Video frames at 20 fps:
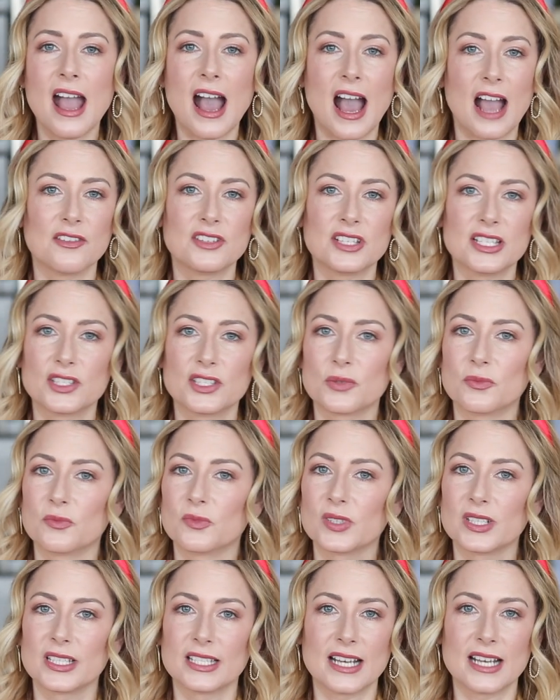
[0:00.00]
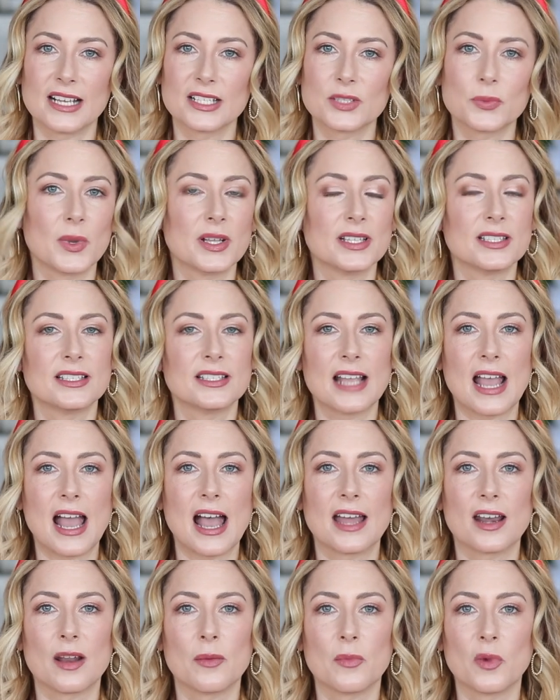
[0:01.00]
I've seen some really nice ones
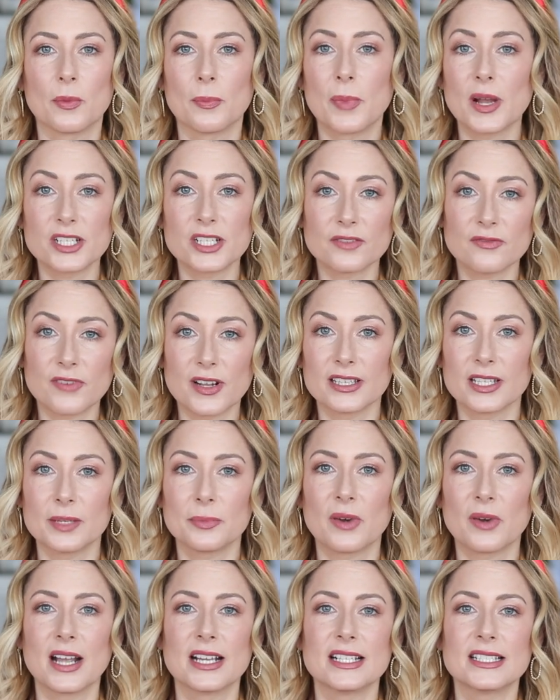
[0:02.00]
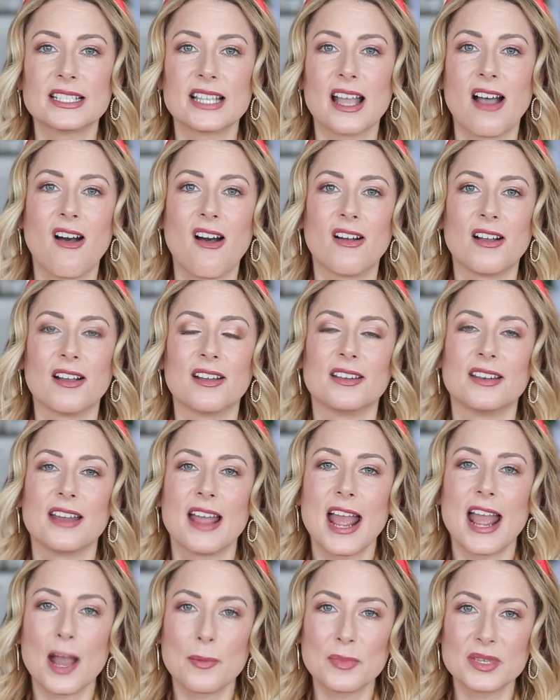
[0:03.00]
at a more budget-friendly price on
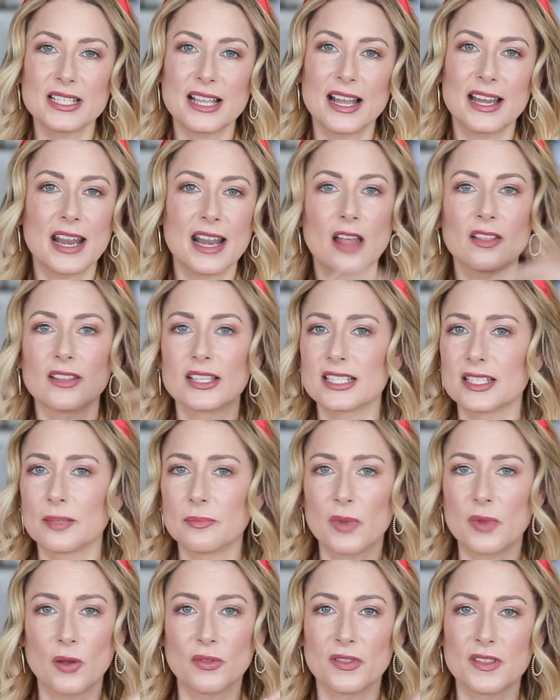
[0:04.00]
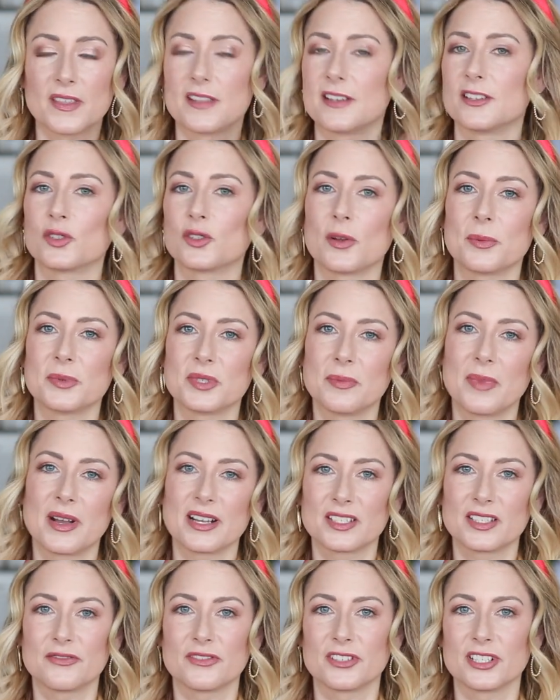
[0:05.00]
Amazon. I'll list them both in the description
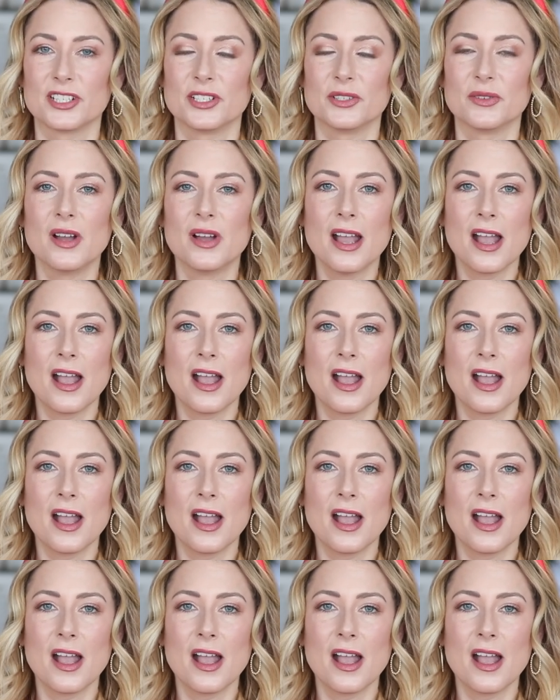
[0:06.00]
box for you.